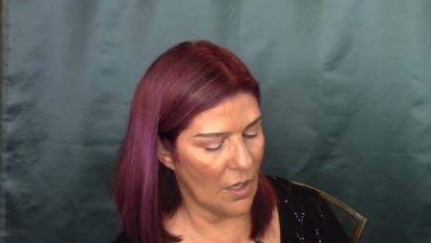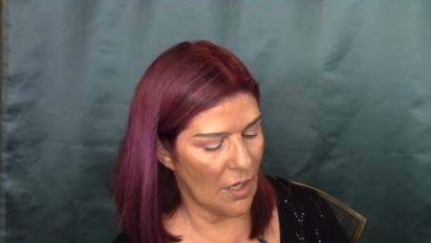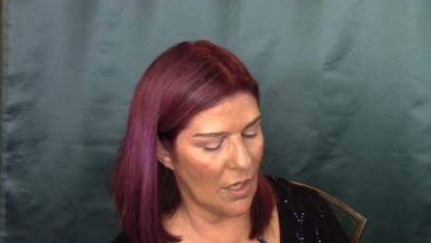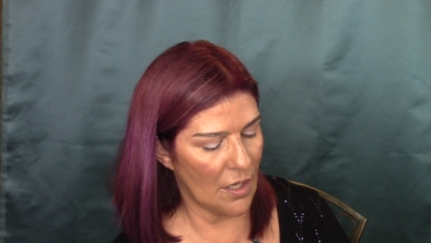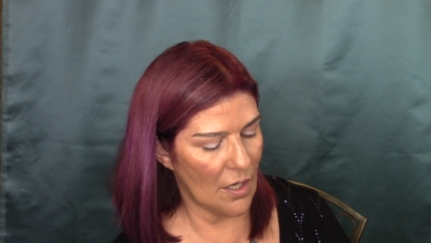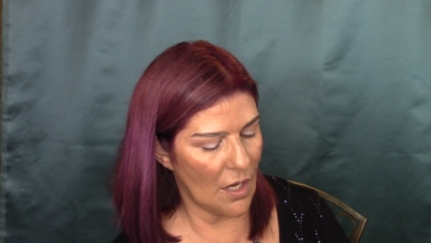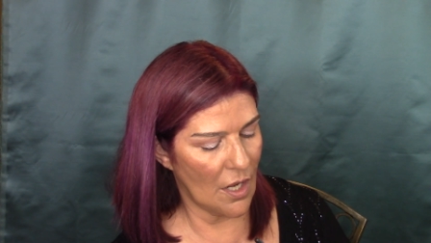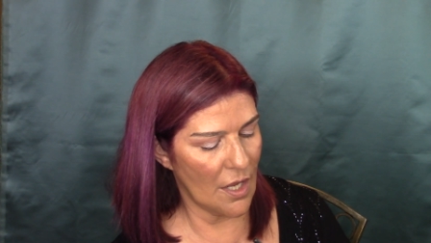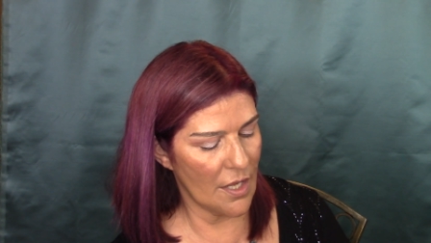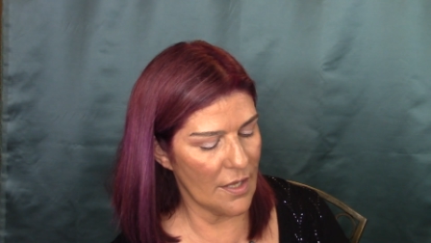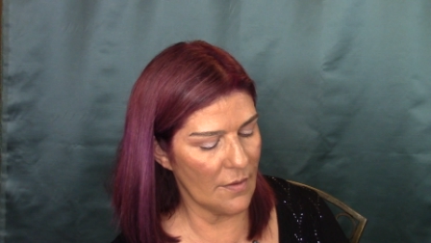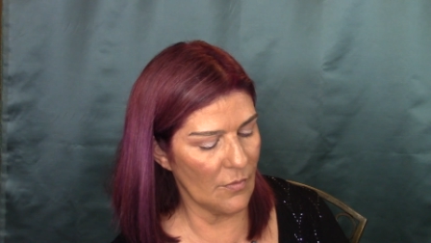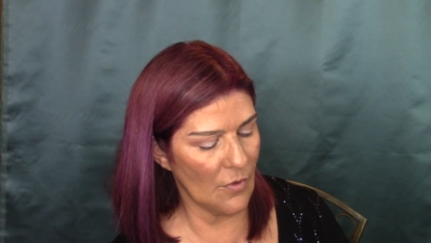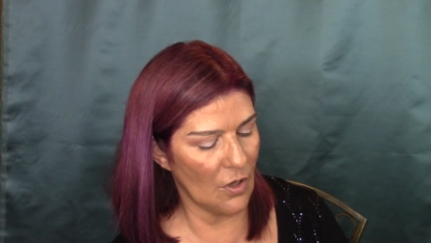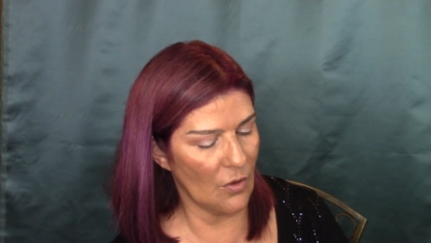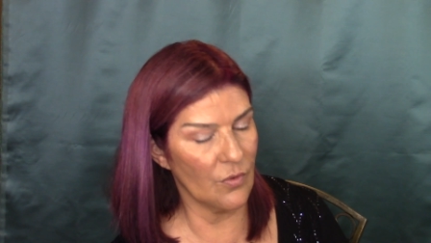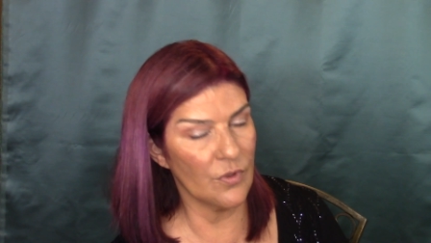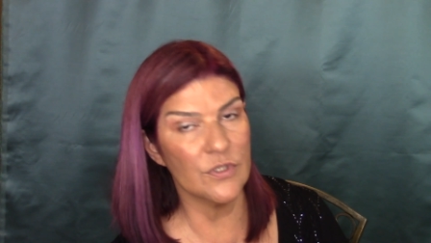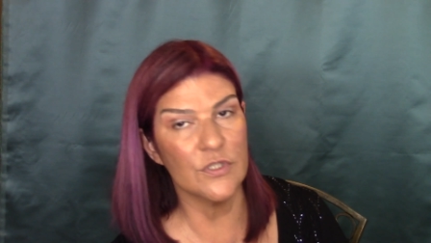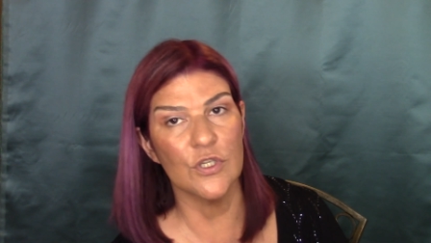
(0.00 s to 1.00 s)
And I am
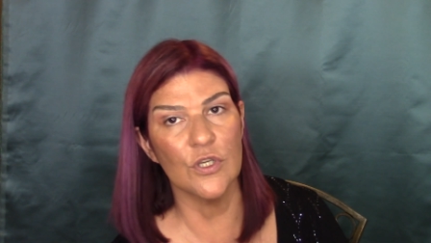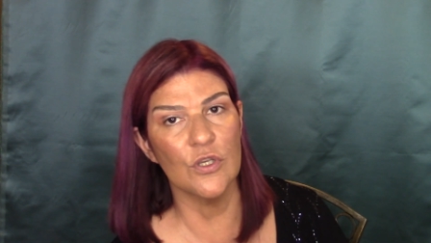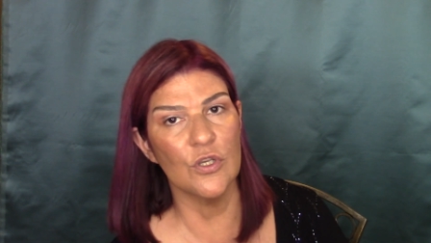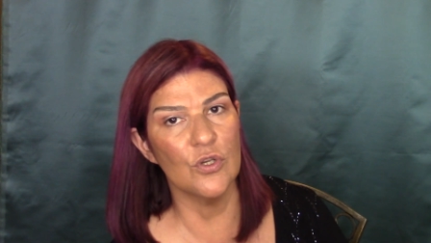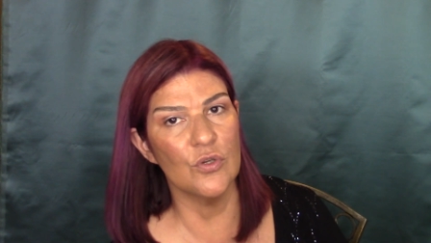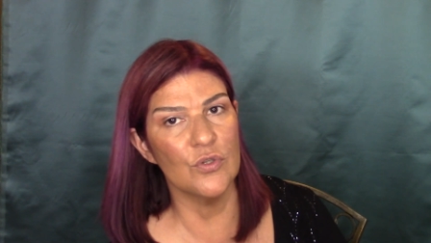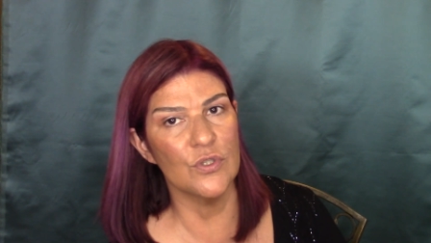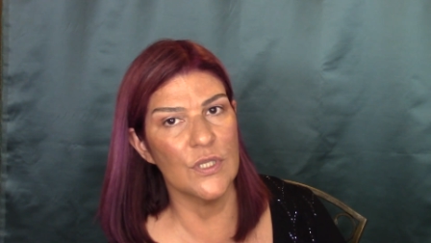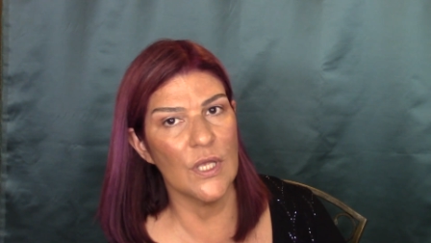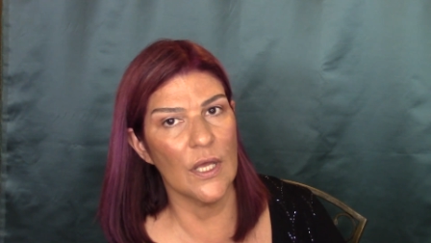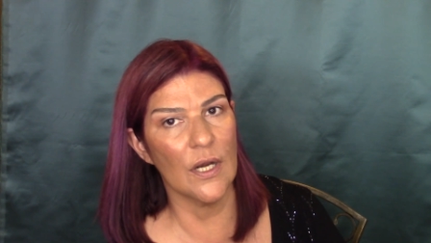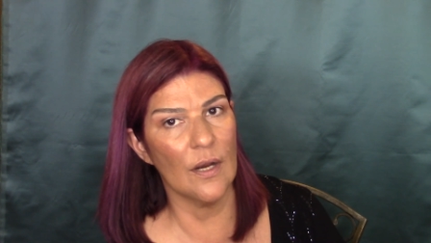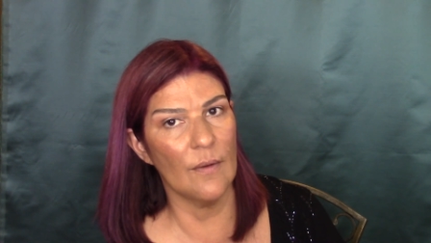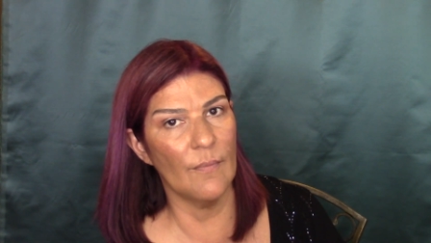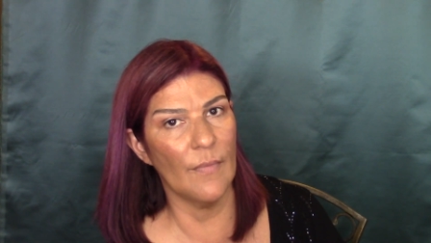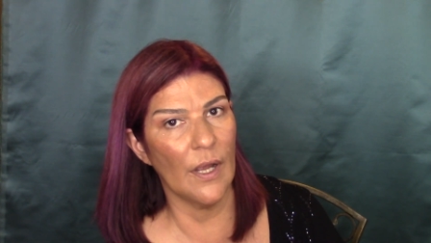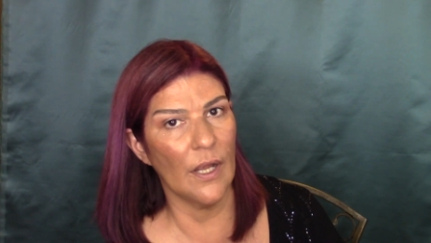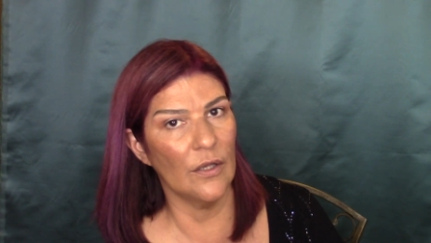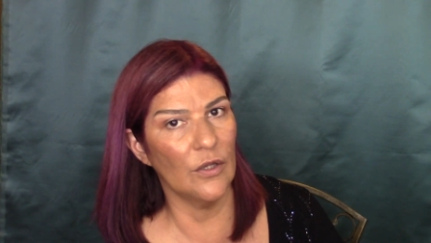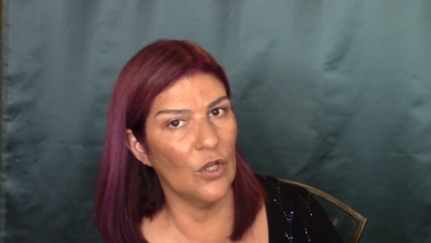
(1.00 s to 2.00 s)
going to use that on
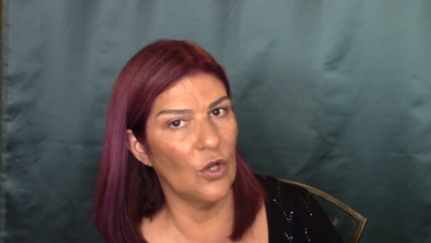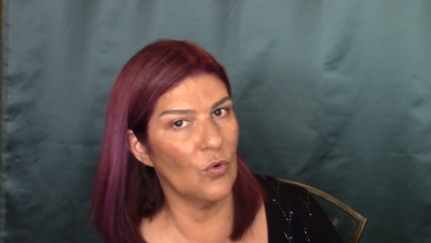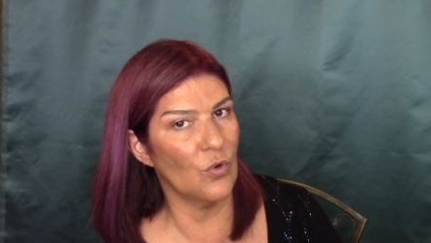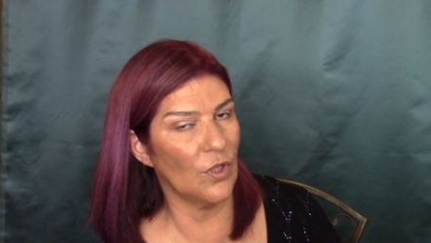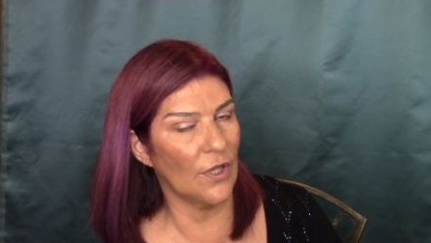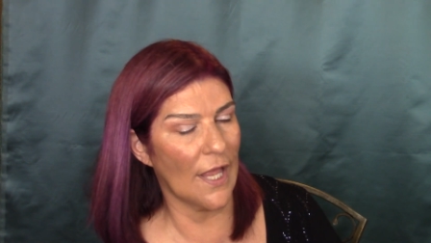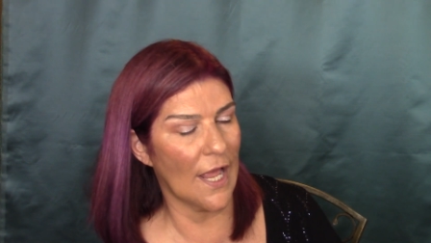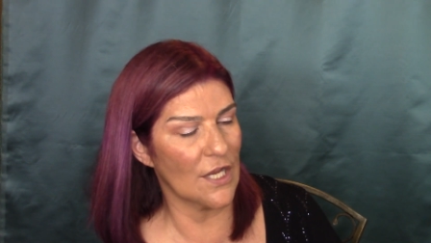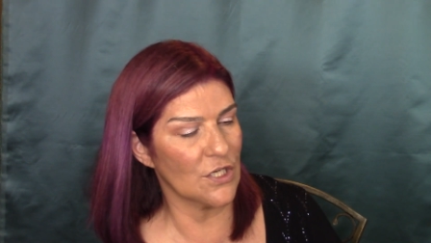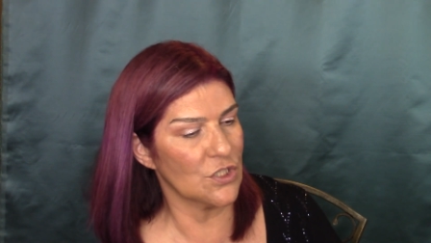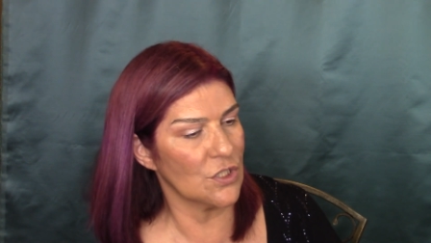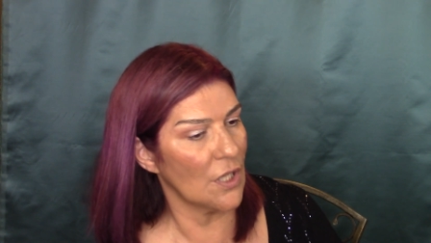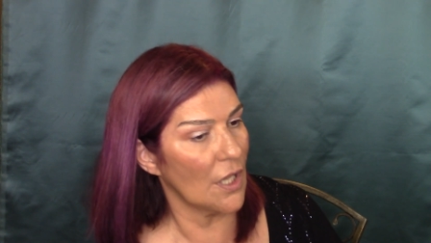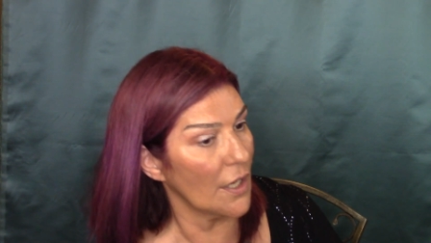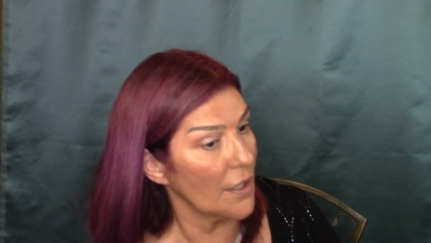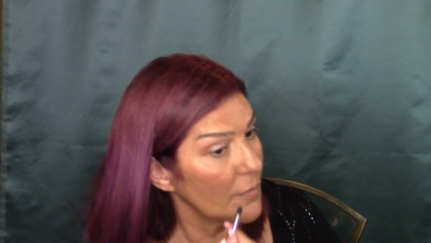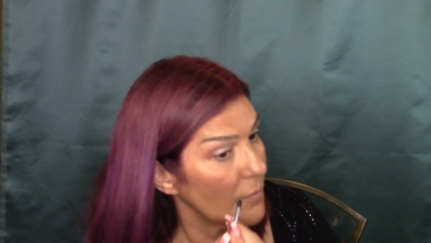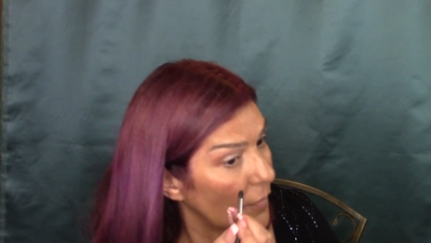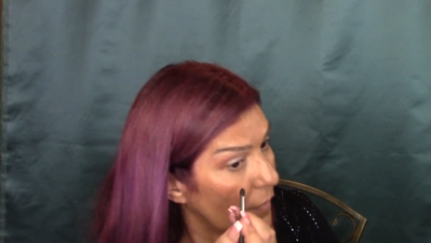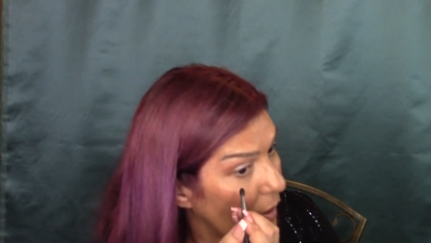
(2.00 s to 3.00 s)
my lower lash
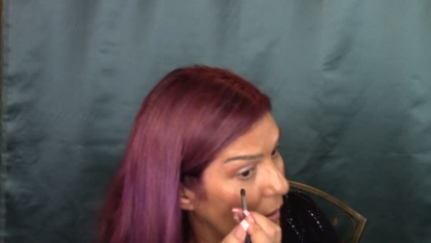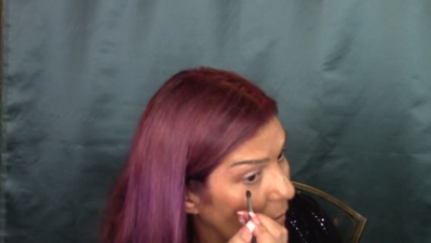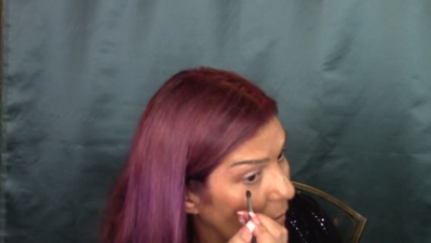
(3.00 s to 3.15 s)
line.